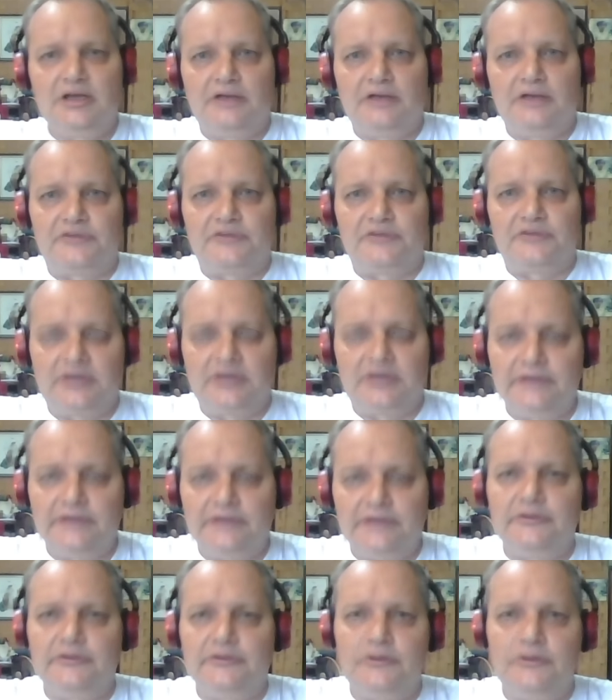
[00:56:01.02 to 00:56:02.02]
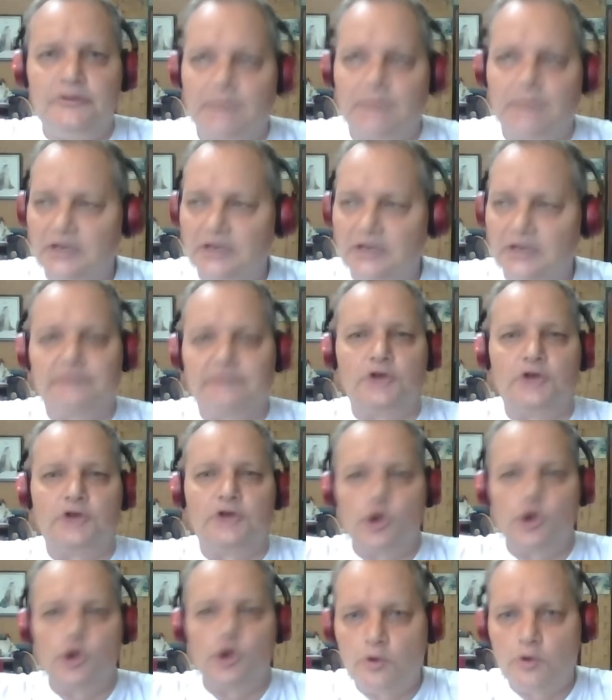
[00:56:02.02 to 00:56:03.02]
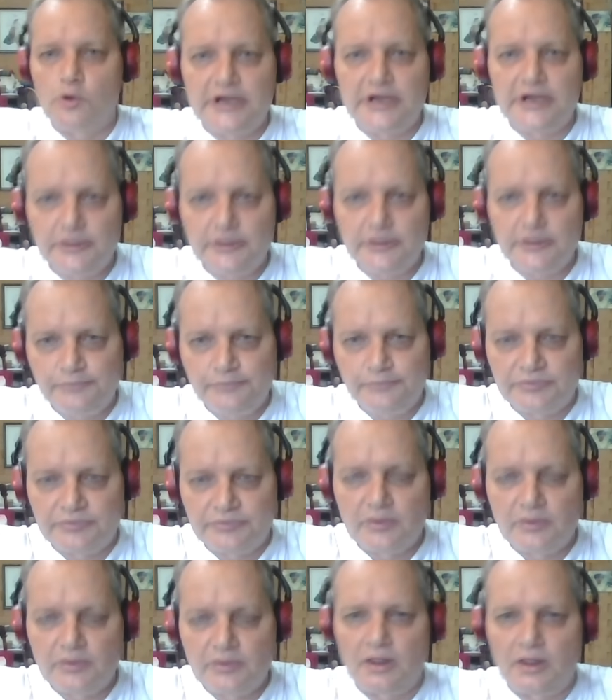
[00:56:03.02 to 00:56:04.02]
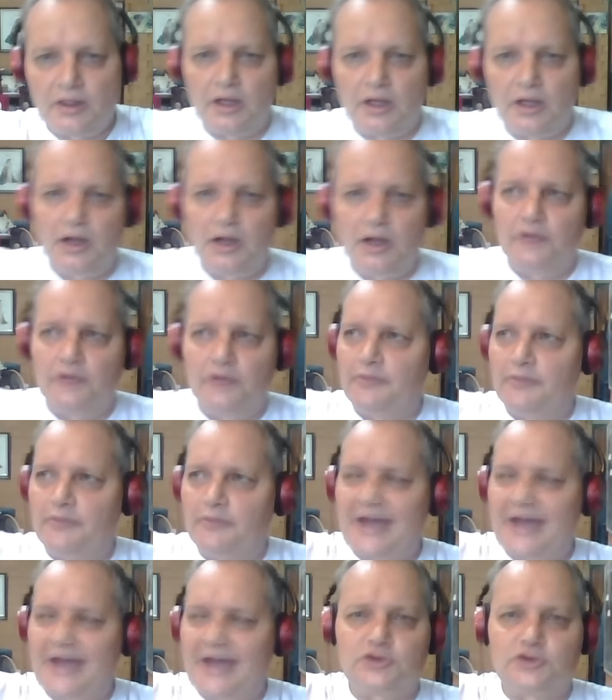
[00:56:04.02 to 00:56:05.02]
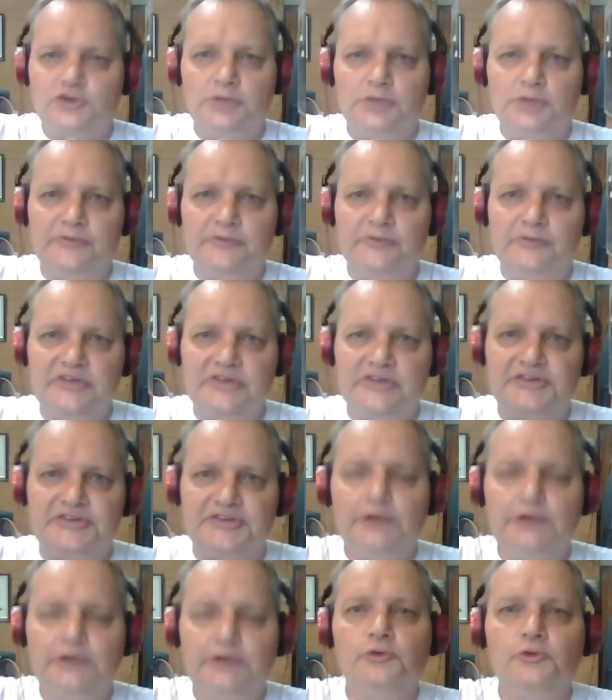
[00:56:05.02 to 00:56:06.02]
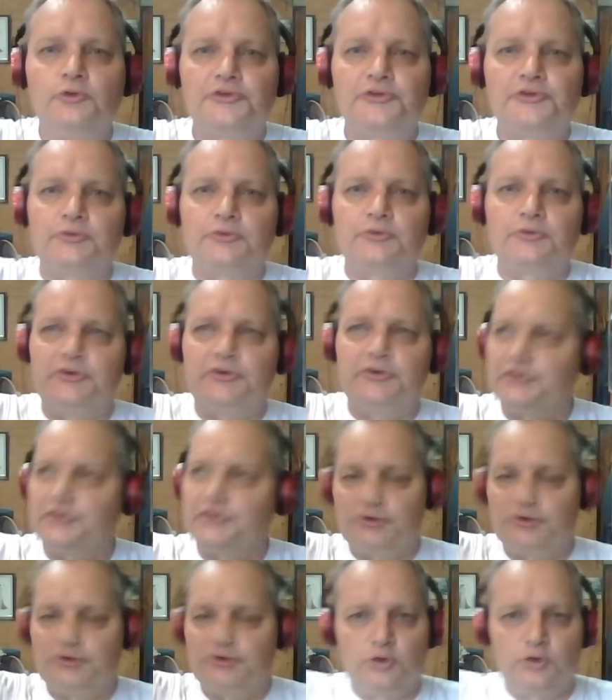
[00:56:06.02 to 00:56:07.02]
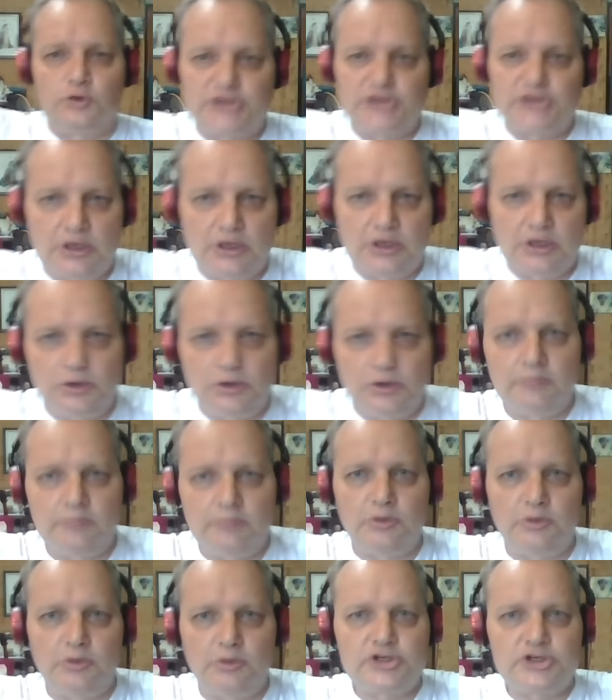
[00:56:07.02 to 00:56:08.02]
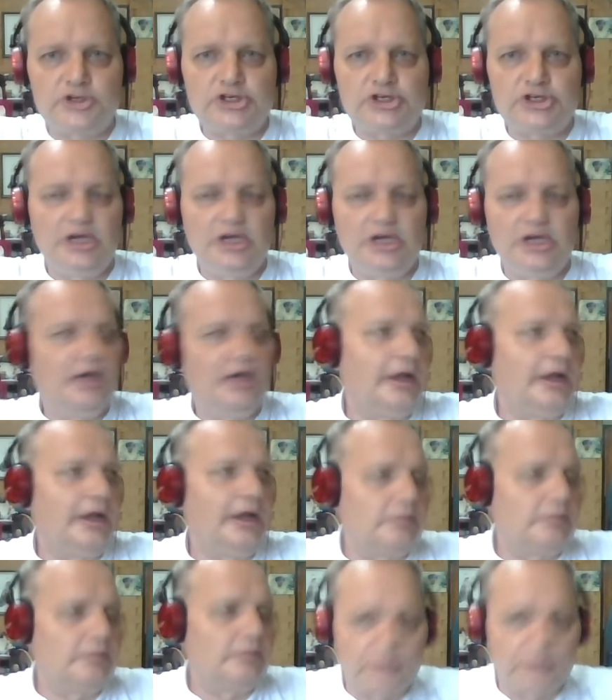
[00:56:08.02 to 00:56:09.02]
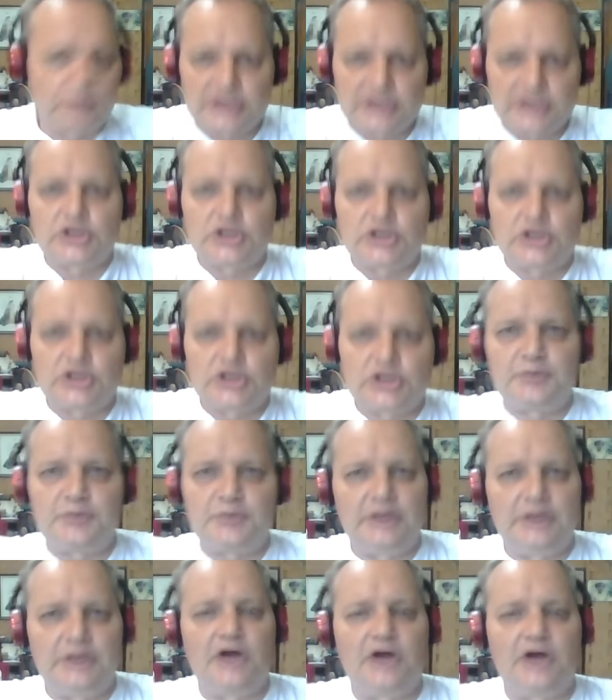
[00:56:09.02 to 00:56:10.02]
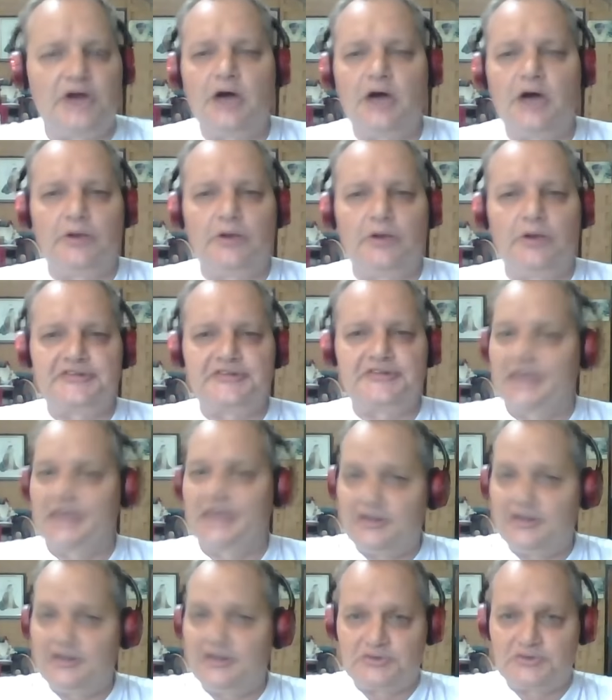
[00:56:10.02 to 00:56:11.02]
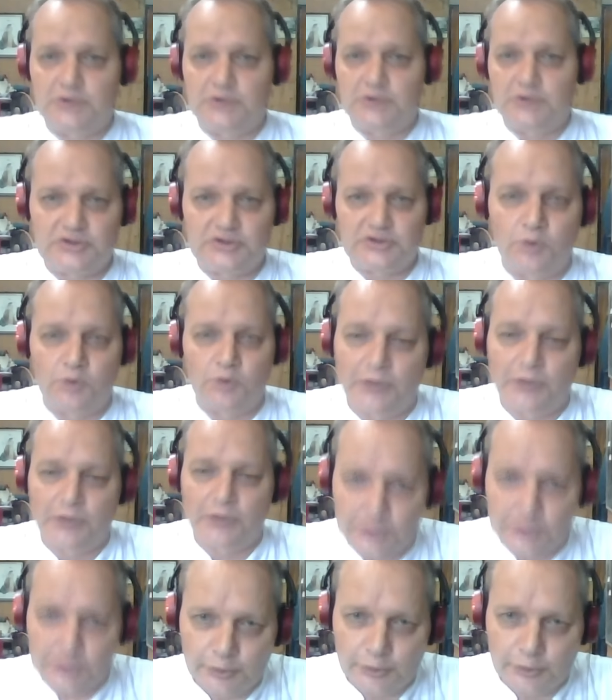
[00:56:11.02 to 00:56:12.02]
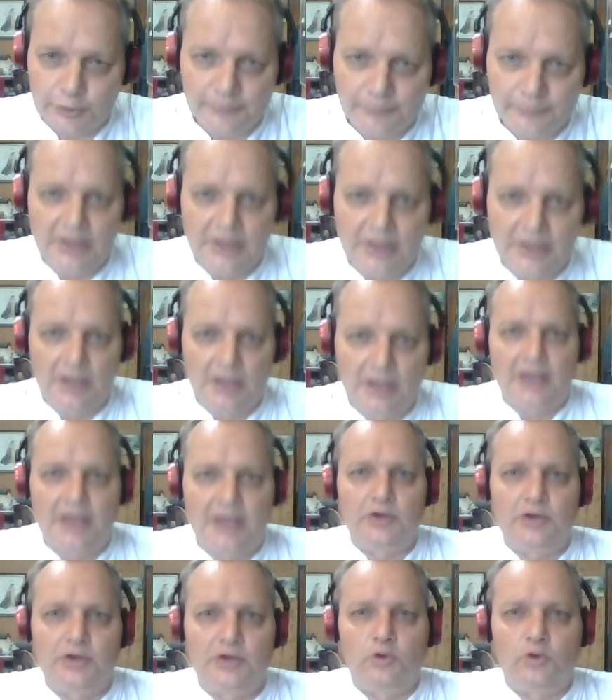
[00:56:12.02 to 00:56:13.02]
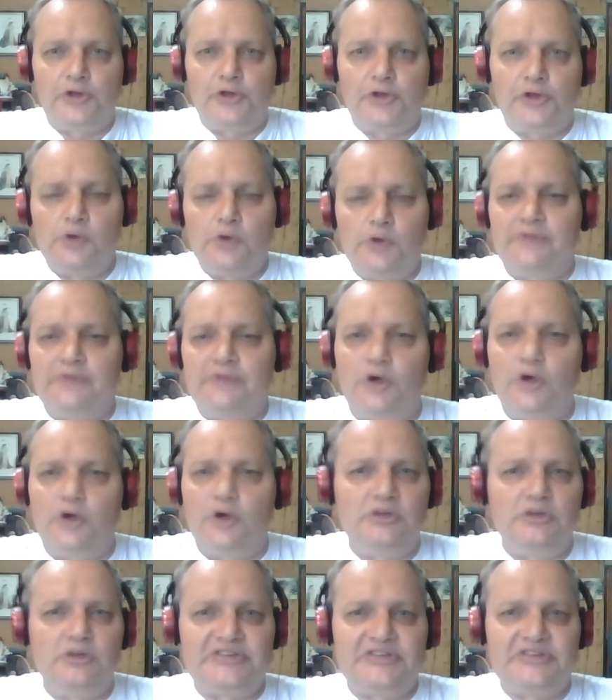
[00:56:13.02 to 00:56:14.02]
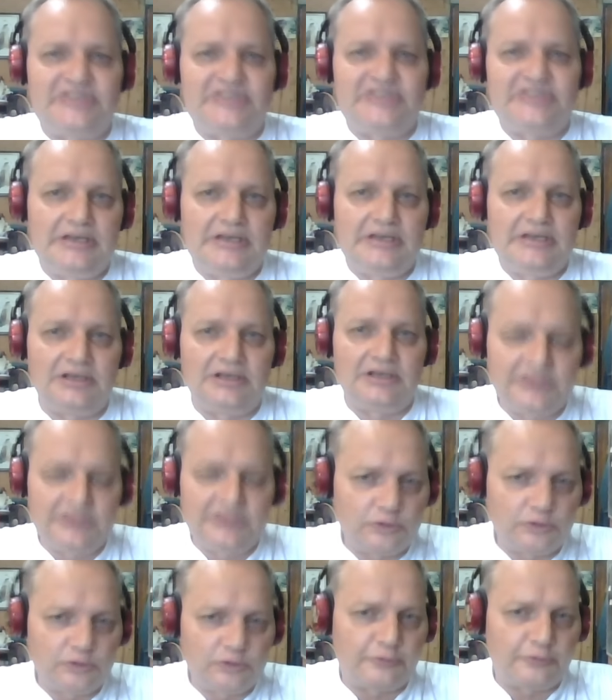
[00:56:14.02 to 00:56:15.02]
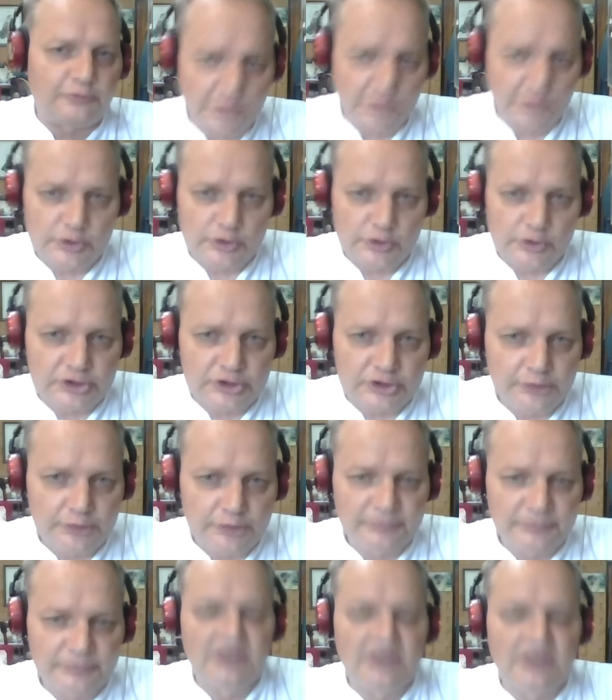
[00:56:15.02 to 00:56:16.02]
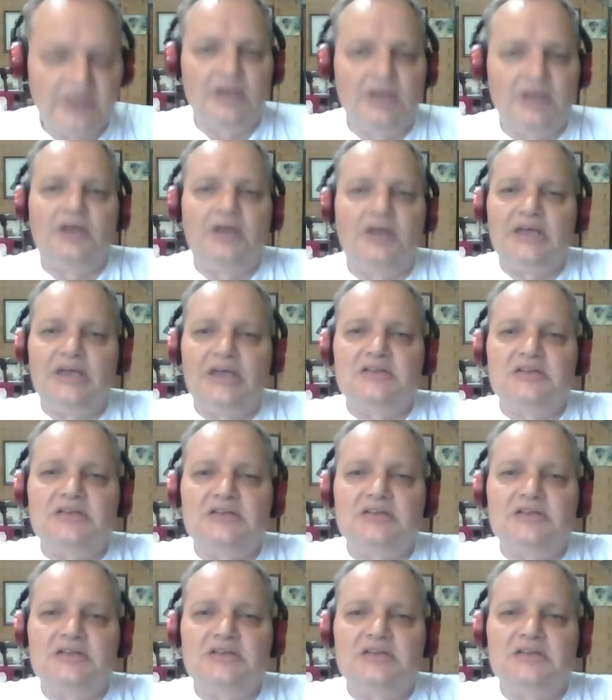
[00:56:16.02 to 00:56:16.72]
to live in the middle of nowhere on the backdrop of these hills, which is just all jungle and bush, and preach the gospel in the highways and the hedges, which is what we do. And although we've only seen a little fruit, in